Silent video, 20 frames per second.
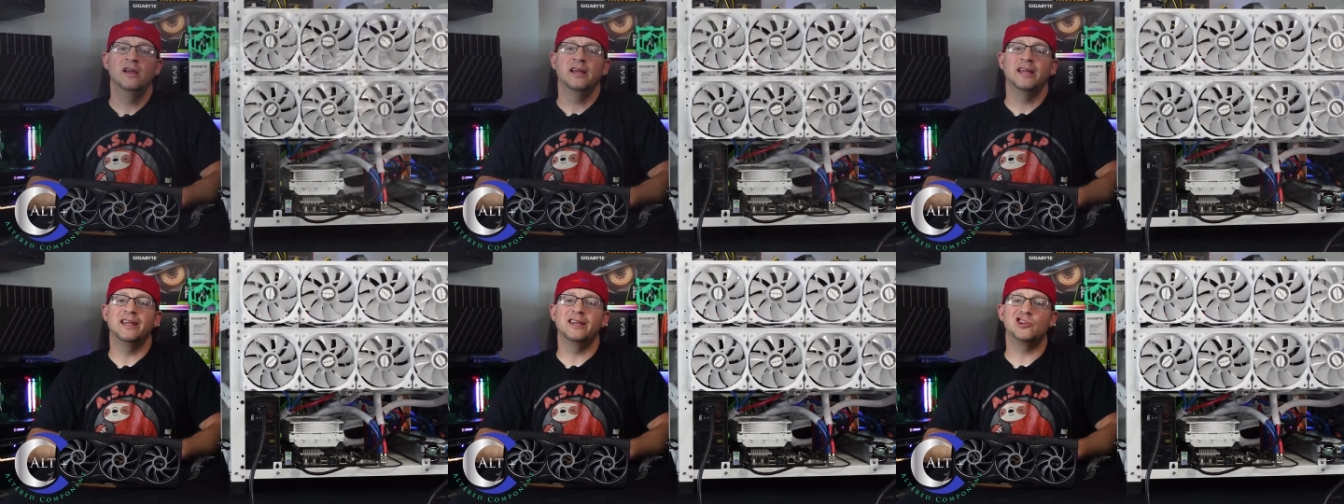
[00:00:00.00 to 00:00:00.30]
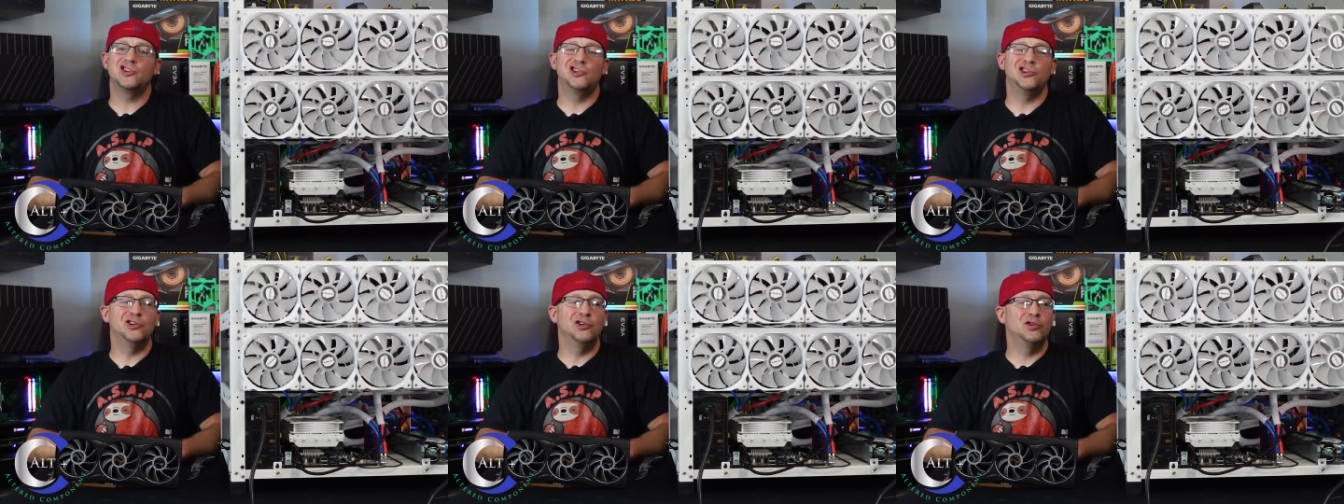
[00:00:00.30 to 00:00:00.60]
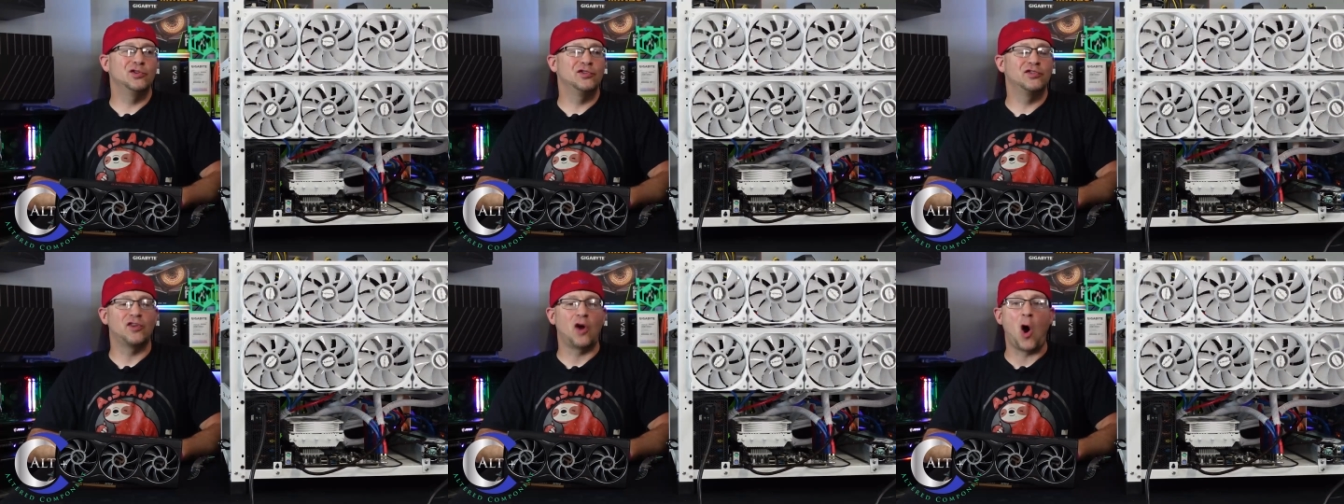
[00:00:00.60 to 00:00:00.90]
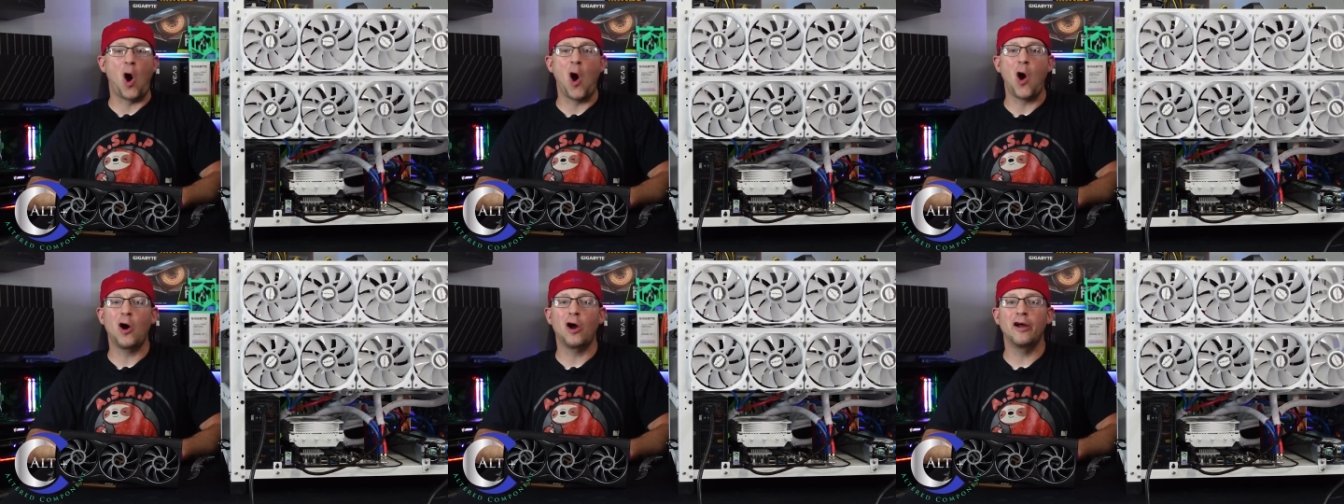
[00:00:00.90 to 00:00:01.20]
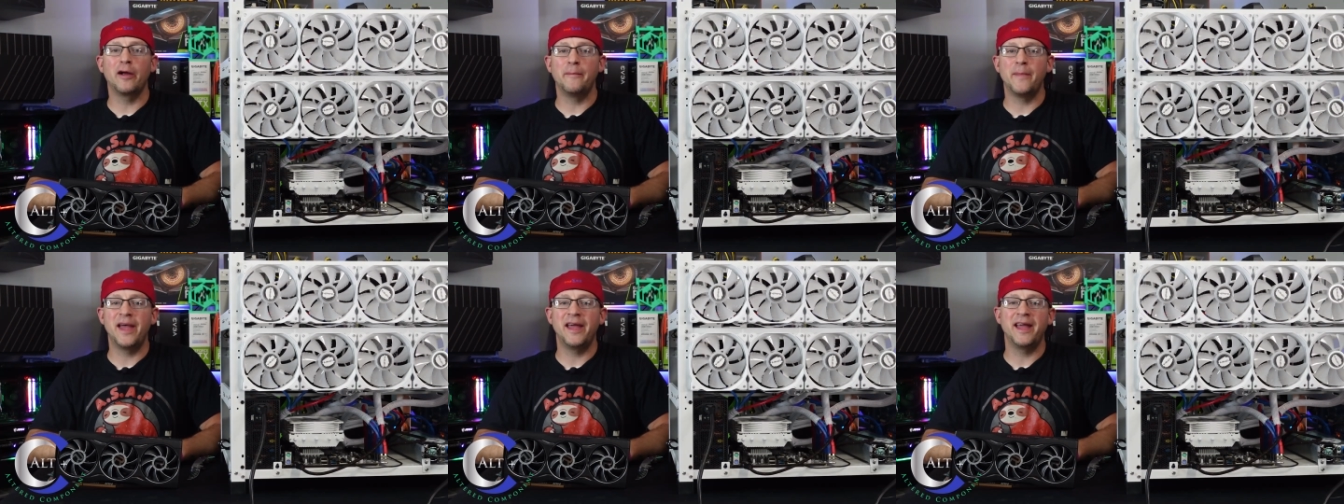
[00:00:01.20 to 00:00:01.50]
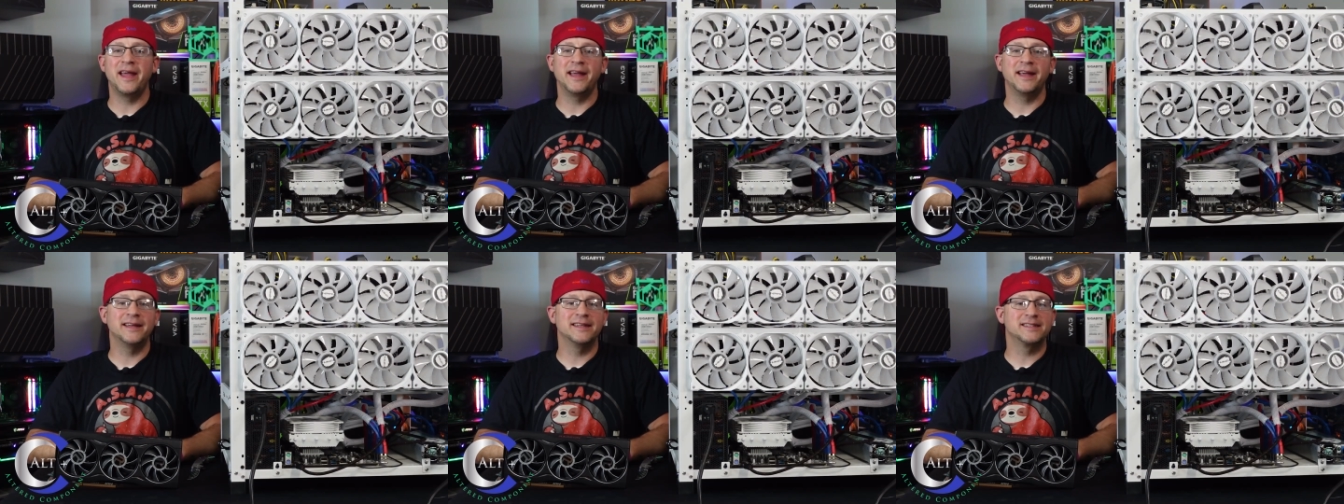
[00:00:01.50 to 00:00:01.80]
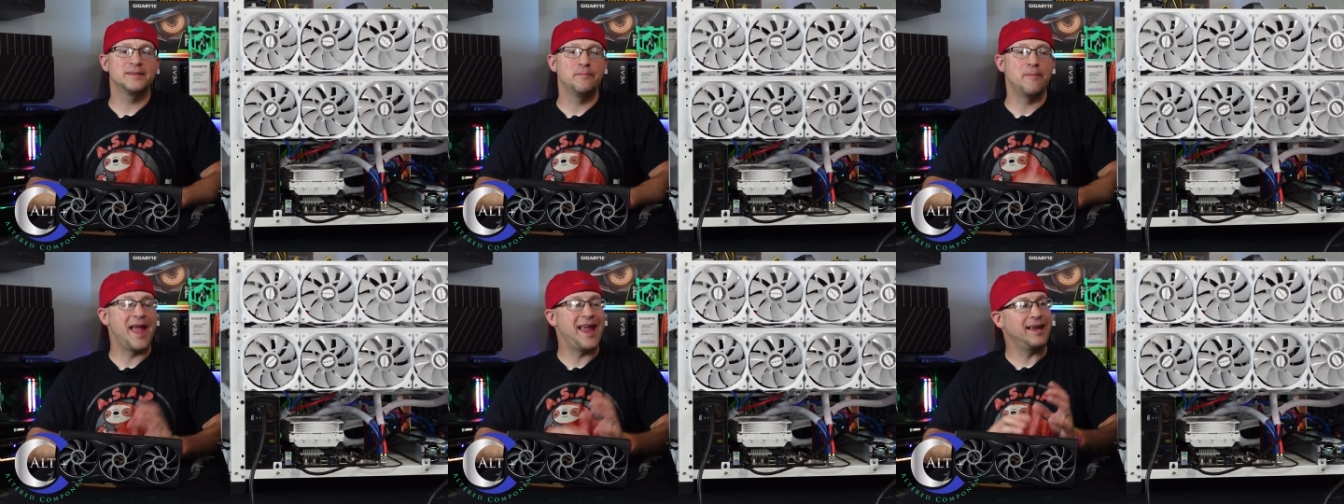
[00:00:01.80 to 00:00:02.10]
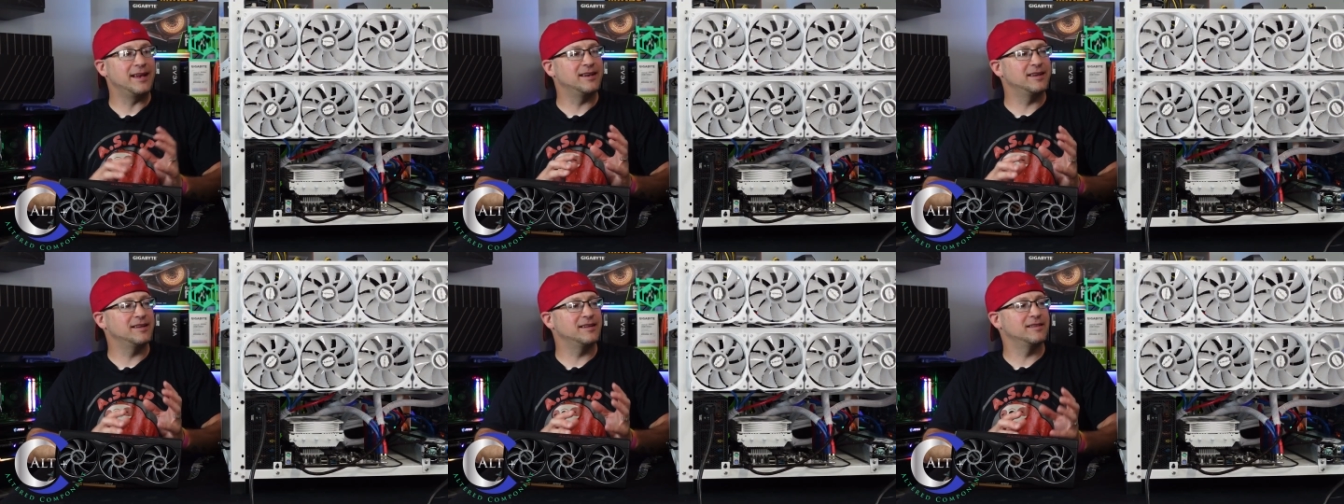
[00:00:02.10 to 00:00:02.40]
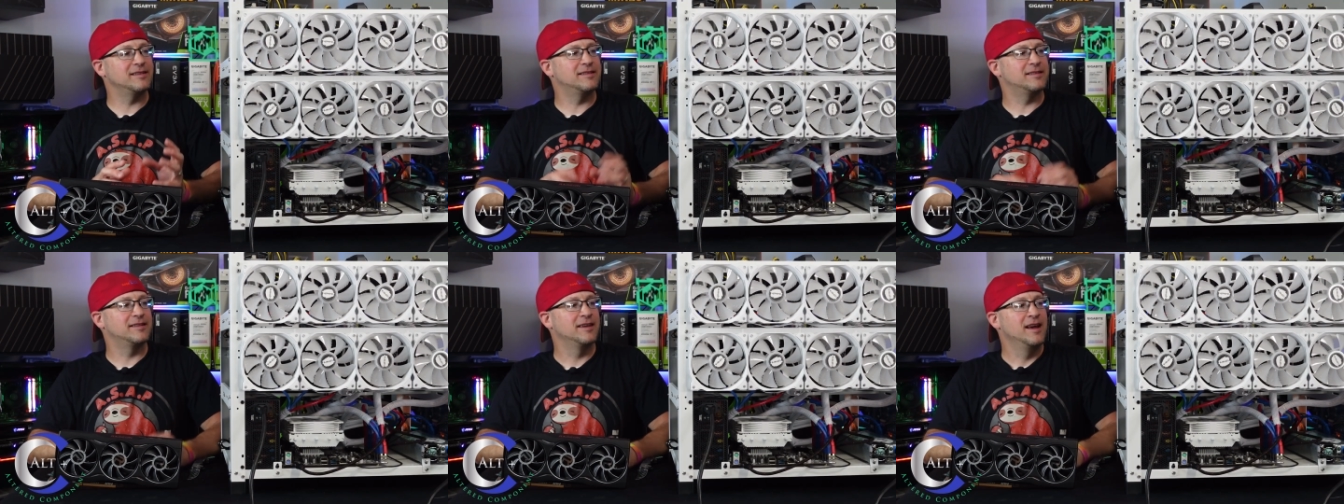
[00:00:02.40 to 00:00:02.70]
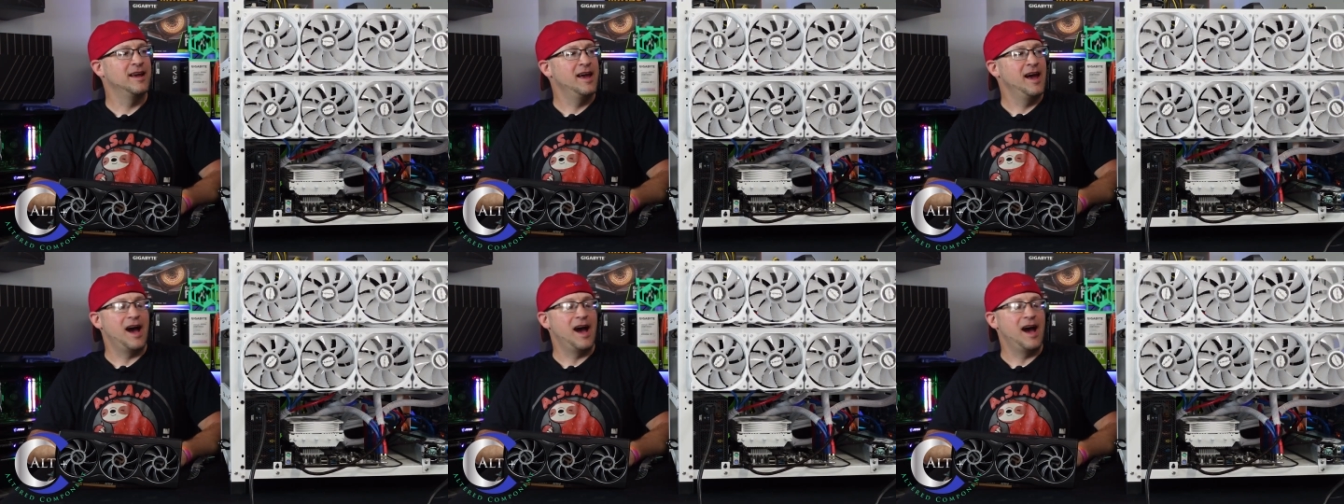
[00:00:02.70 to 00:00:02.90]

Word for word: Issues, RMAs, maintenance.